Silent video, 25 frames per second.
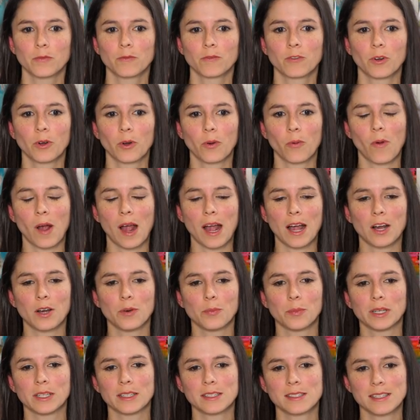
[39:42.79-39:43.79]
for a
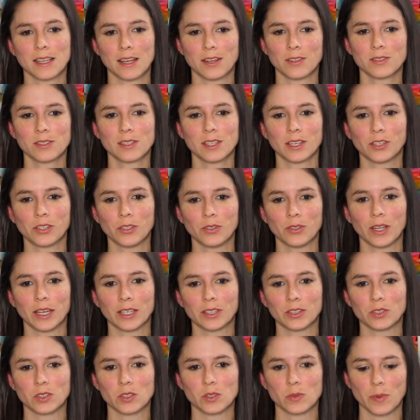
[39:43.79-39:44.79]
while, but it sounds like you
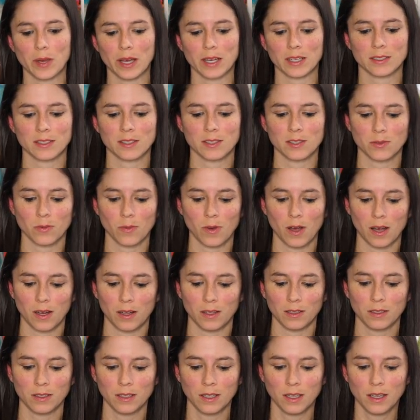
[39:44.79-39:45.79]
like those bags as
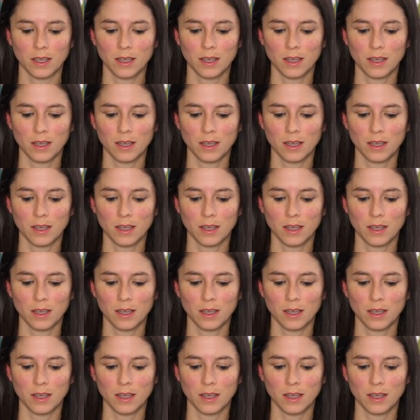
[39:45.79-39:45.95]
well.